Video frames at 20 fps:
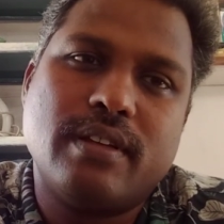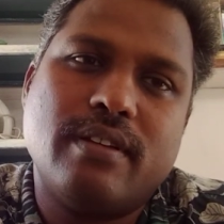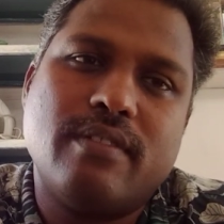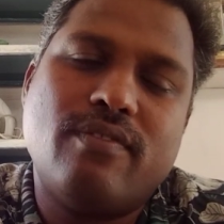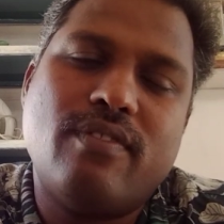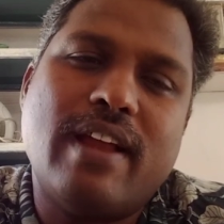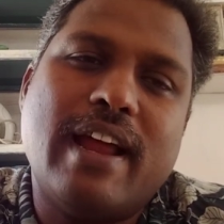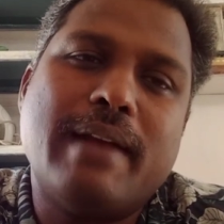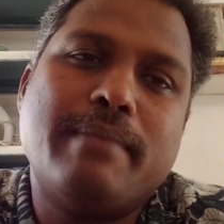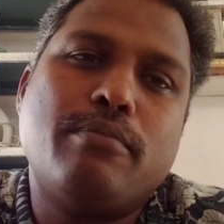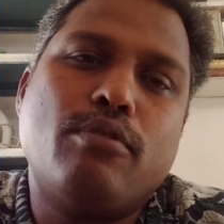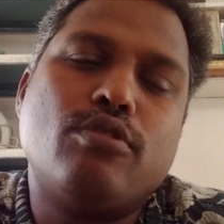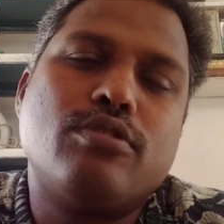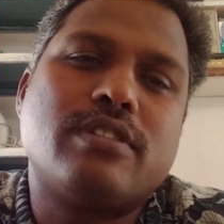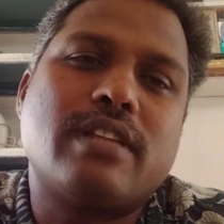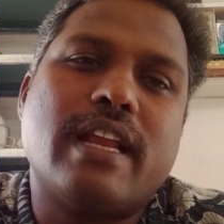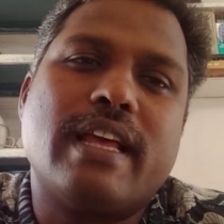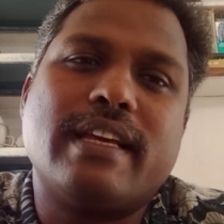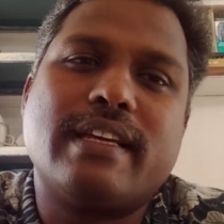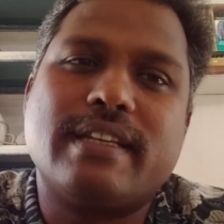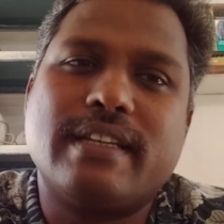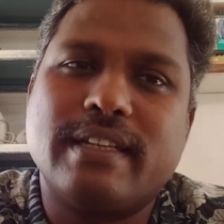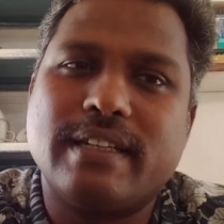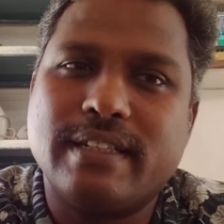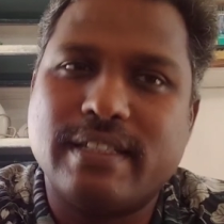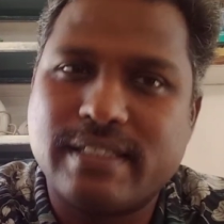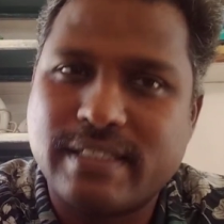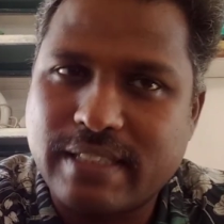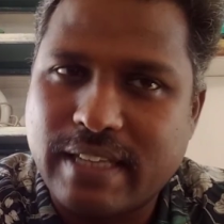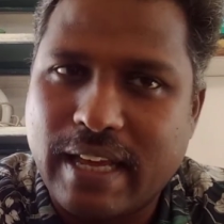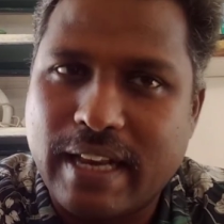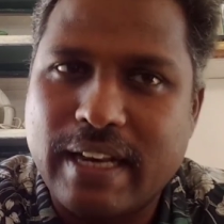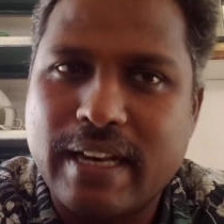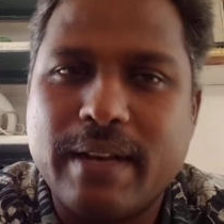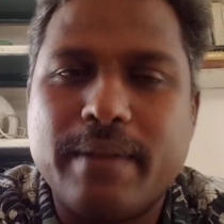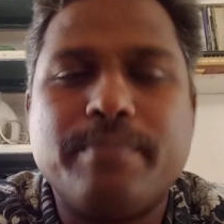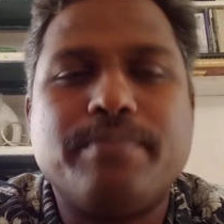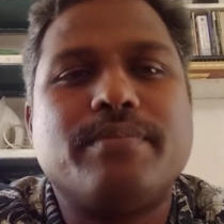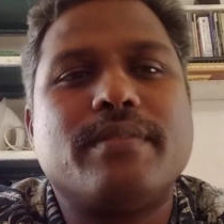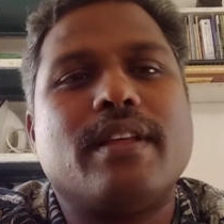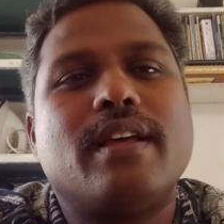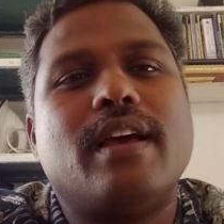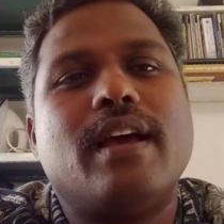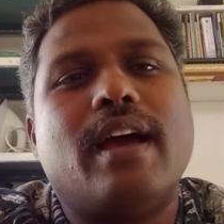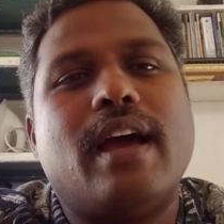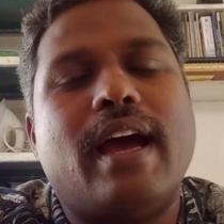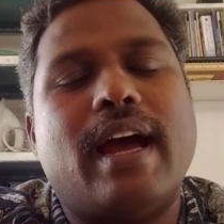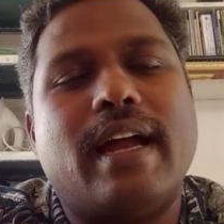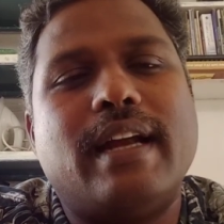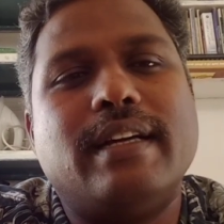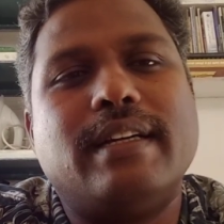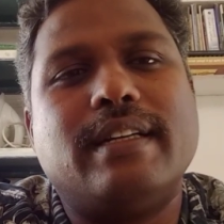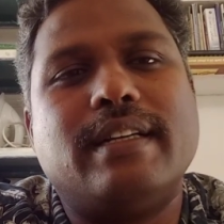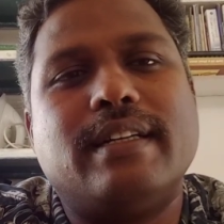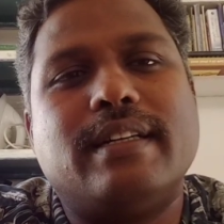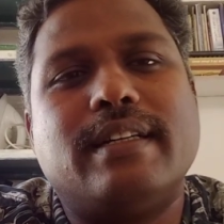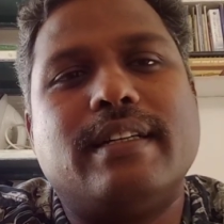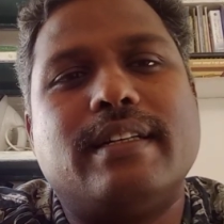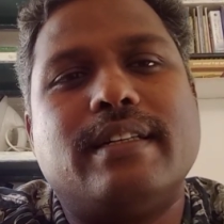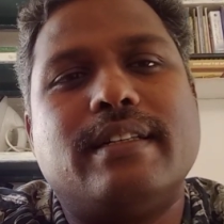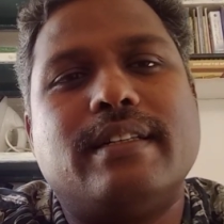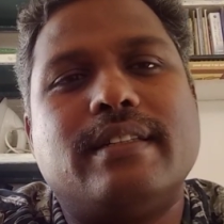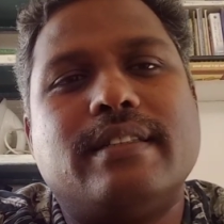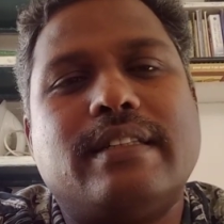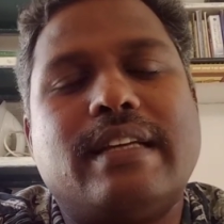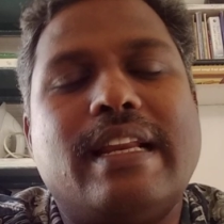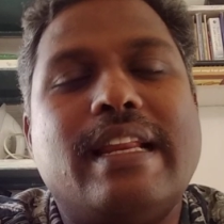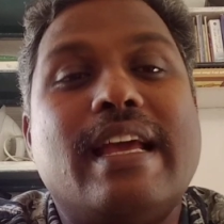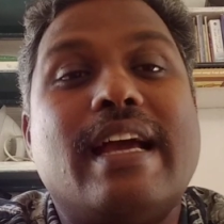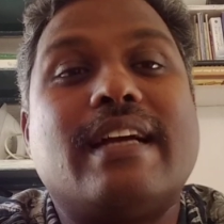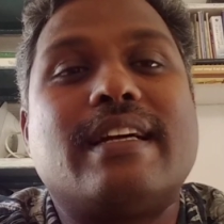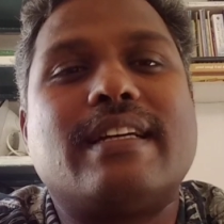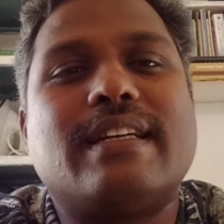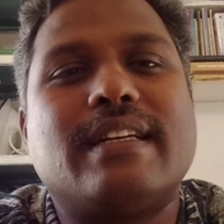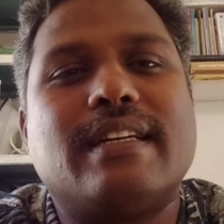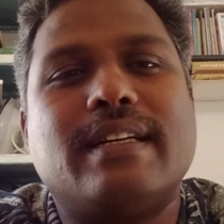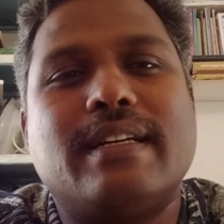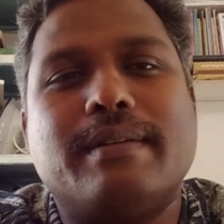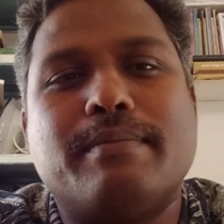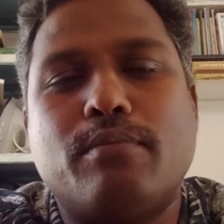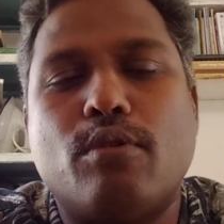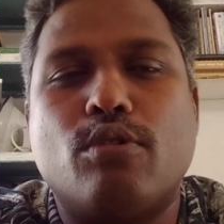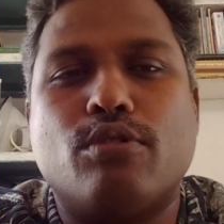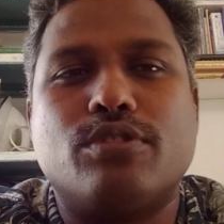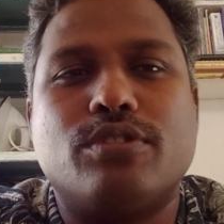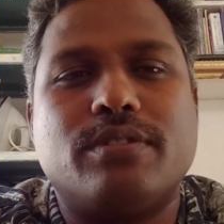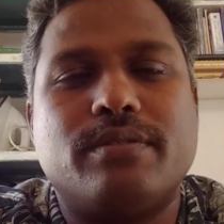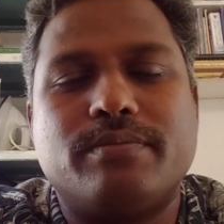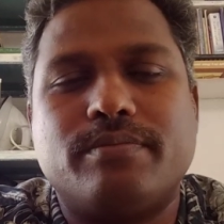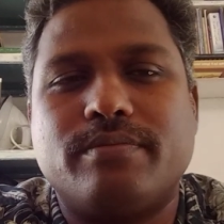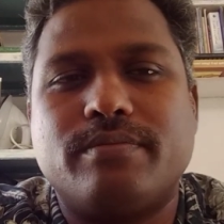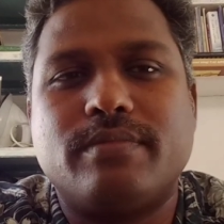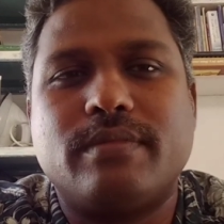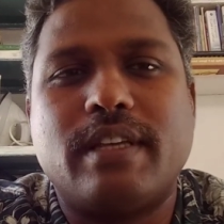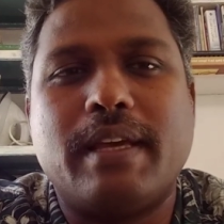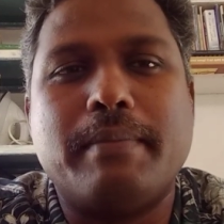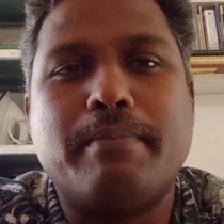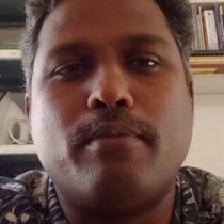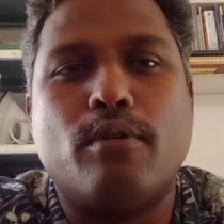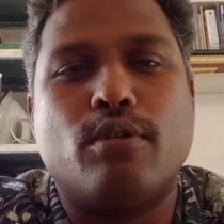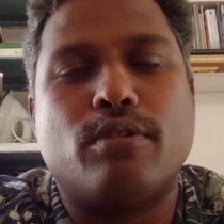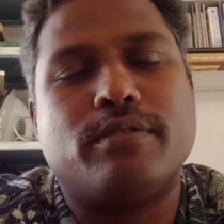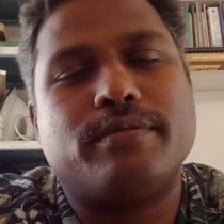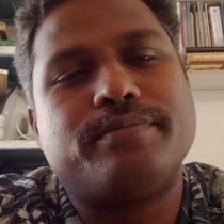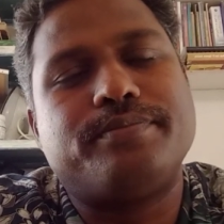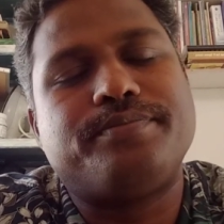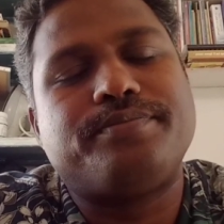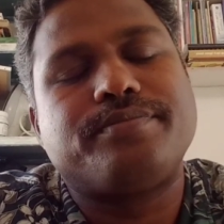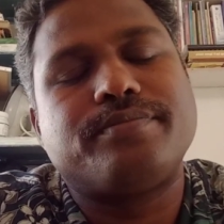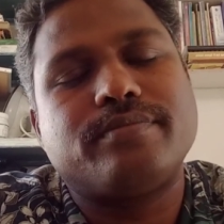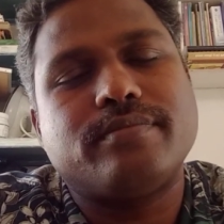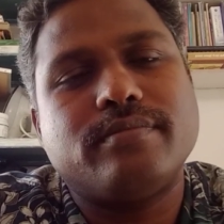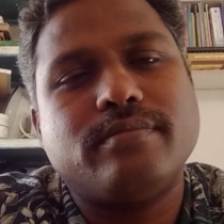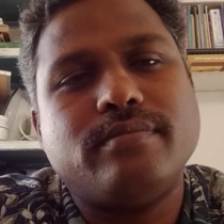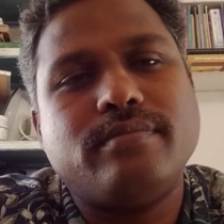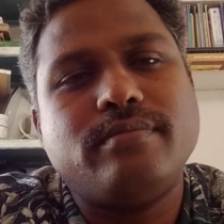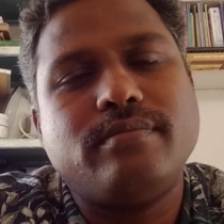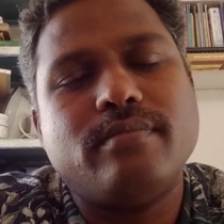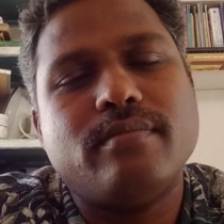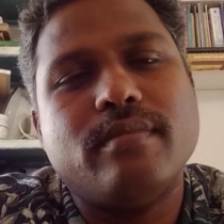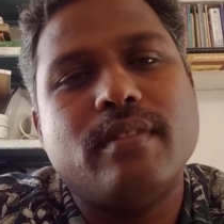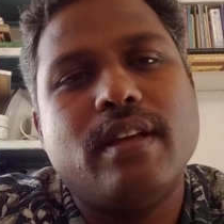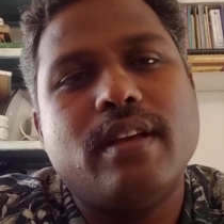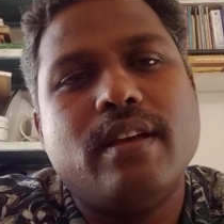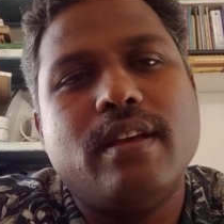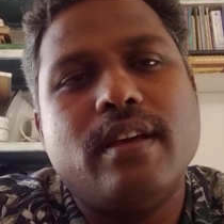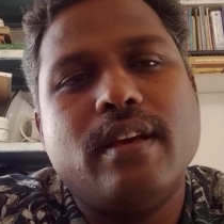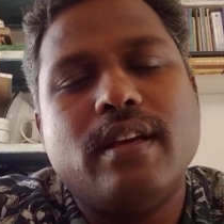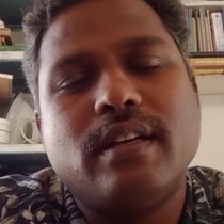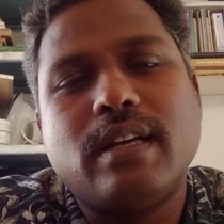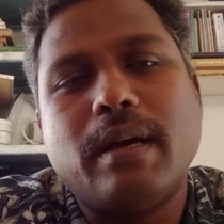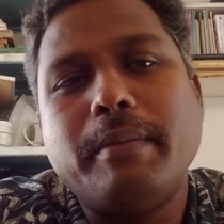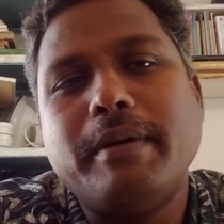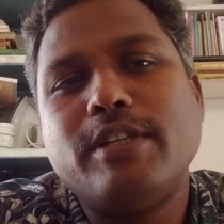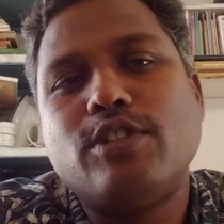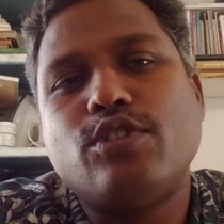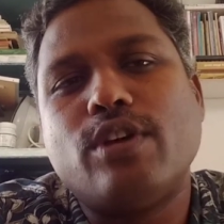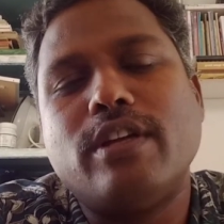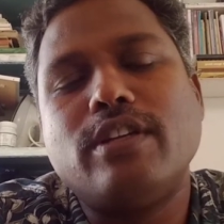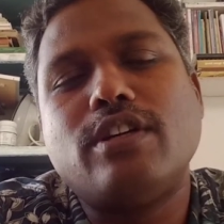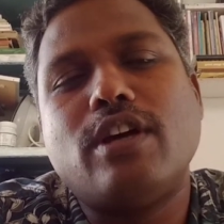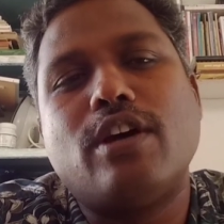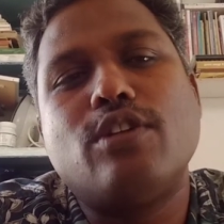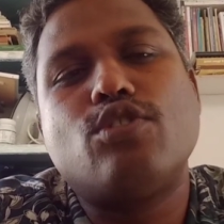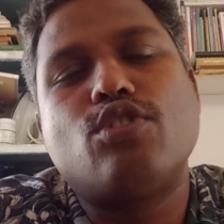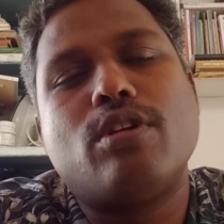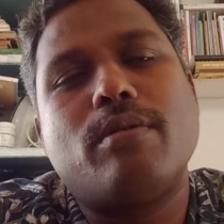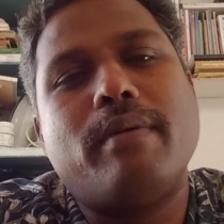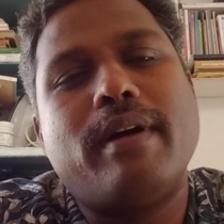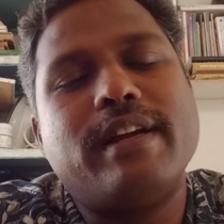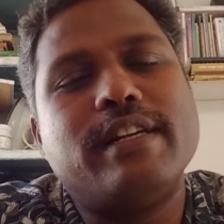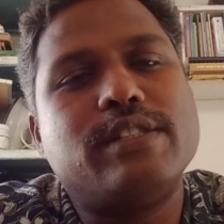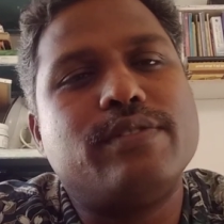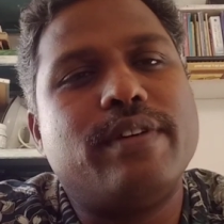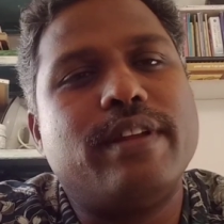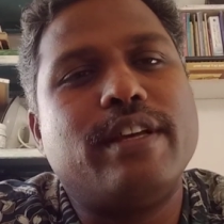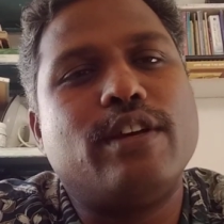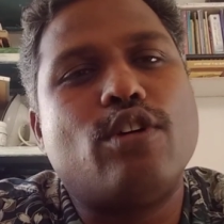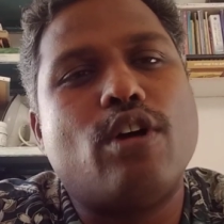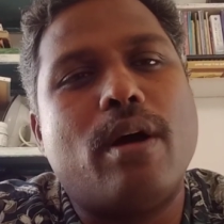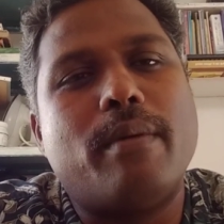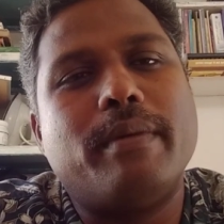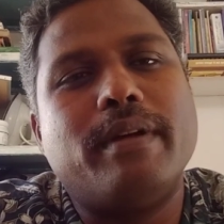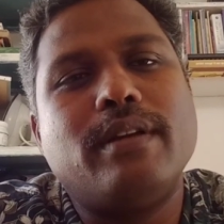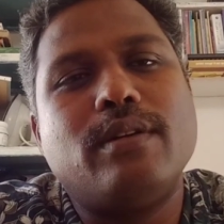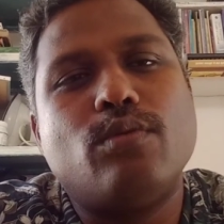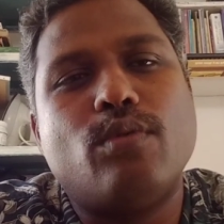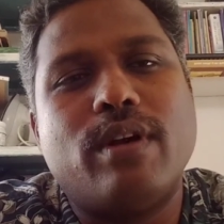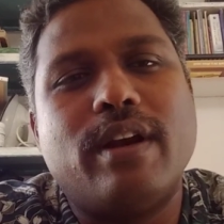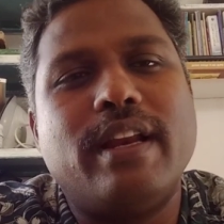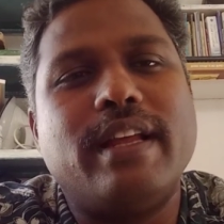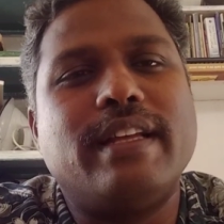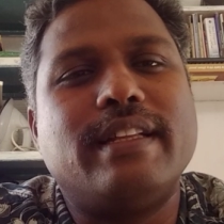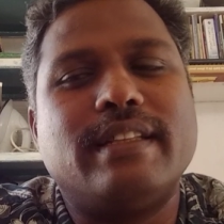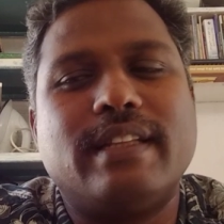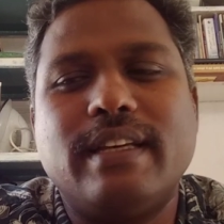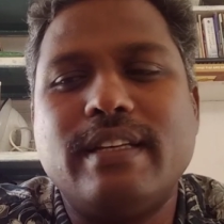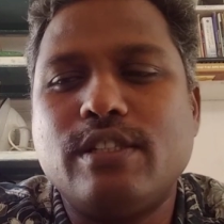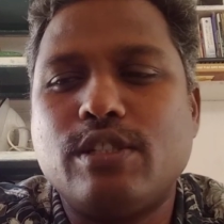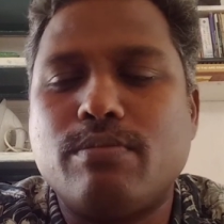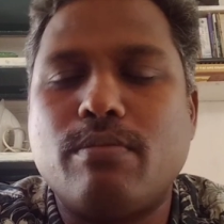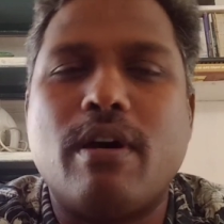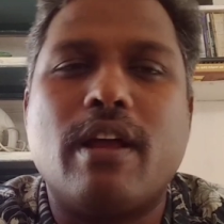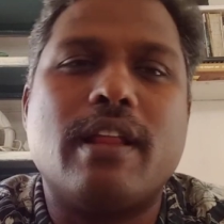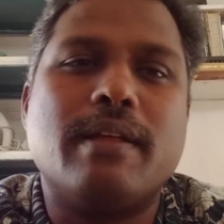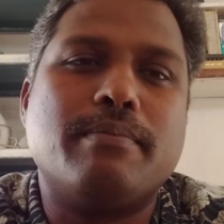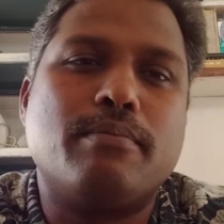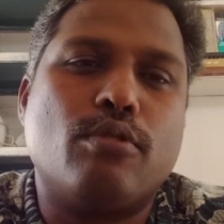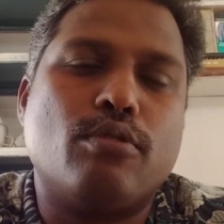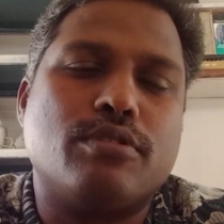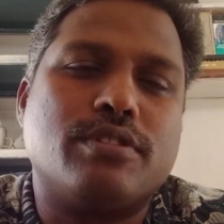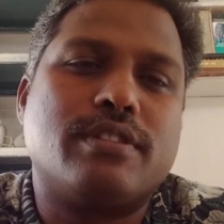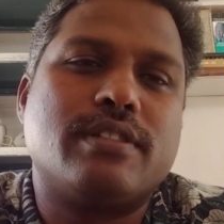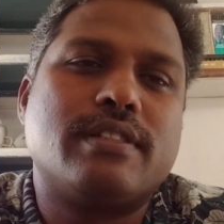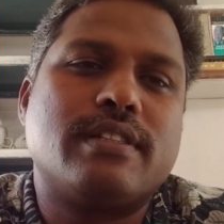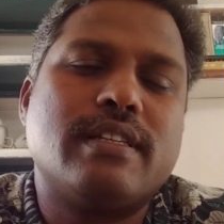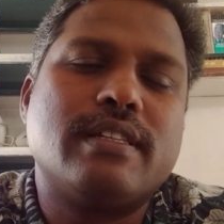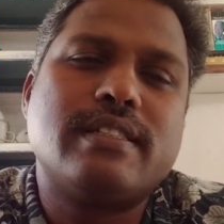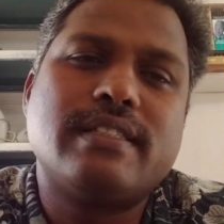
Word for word: Flat bones like uh, skull and uh, iliac uh, bone, hip bone. Coming to enchondroma, it's very common only in the smaller bones.